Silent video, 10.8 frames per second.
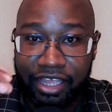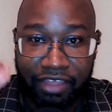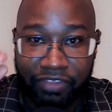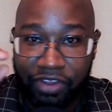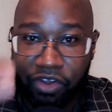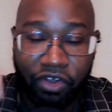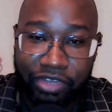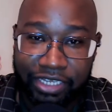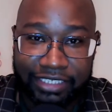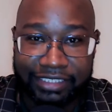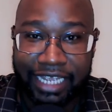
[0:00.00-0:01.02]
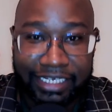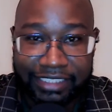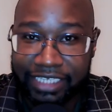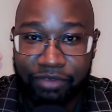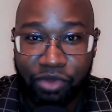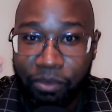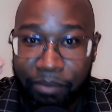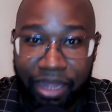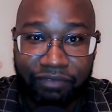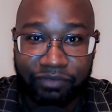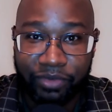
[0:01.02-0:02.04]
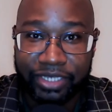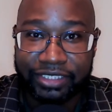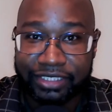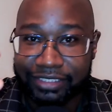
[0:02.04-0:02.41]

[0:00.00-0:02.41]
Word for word: They're all the exact same robot voice.